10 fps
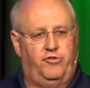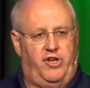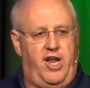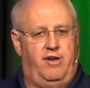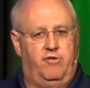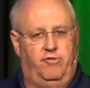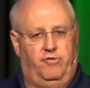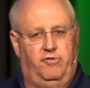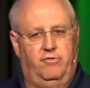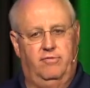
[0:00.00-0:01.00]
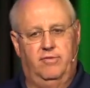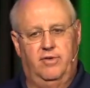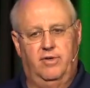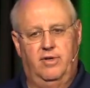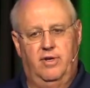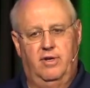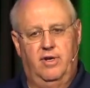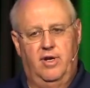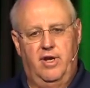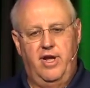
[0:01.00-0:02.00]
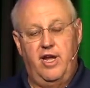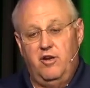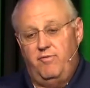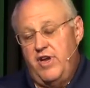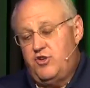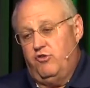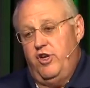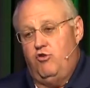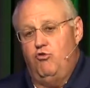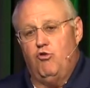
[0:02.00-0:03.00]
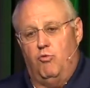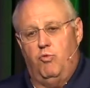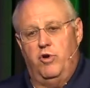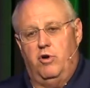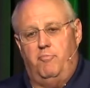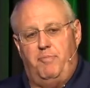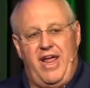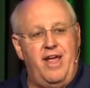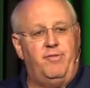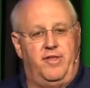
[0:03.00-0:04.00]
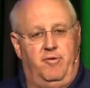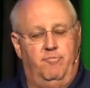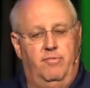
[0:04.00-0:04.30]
standards. And eventually Google will ban them.